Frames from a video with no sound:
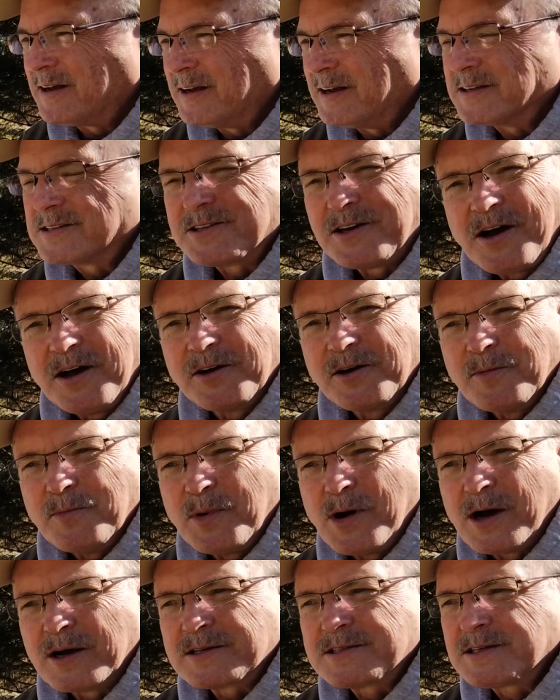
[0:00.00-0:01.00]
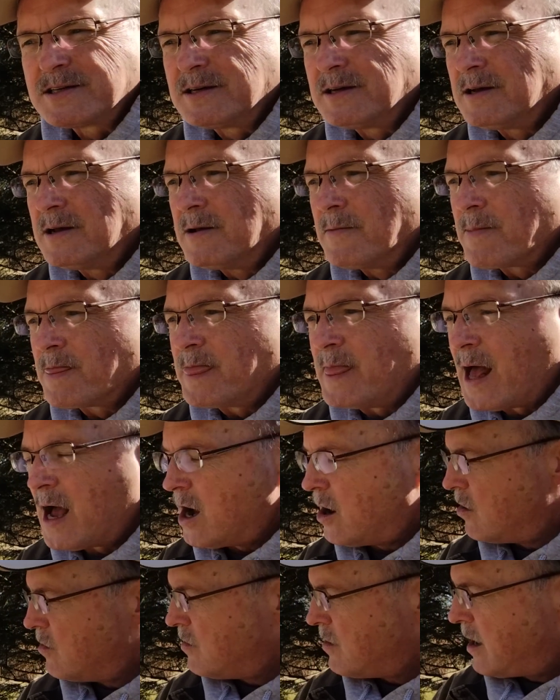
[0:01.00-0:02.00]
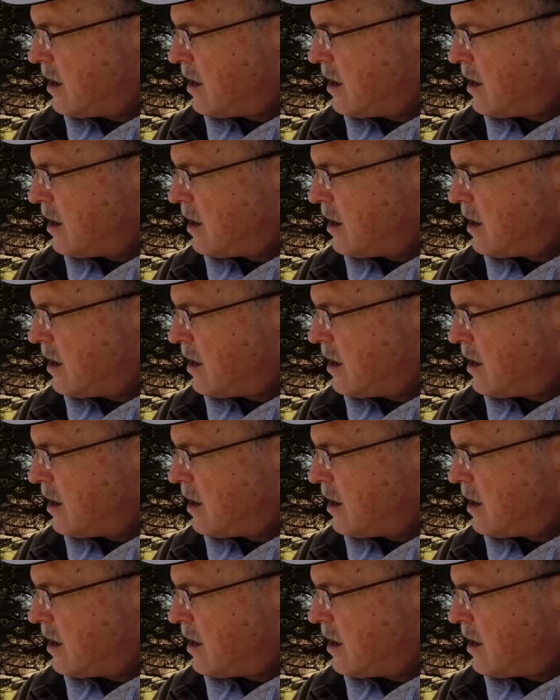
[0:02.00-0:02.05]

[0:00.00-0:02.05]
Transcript: it's $100. Now,